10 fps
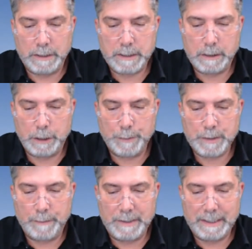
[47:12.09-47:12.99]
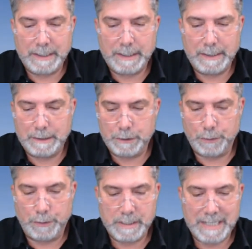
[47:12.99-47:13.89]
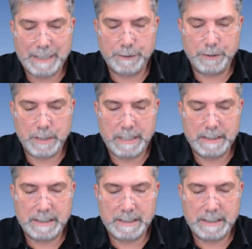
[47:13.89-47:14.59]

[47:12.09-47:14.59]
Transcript: let's clear up something so this exercise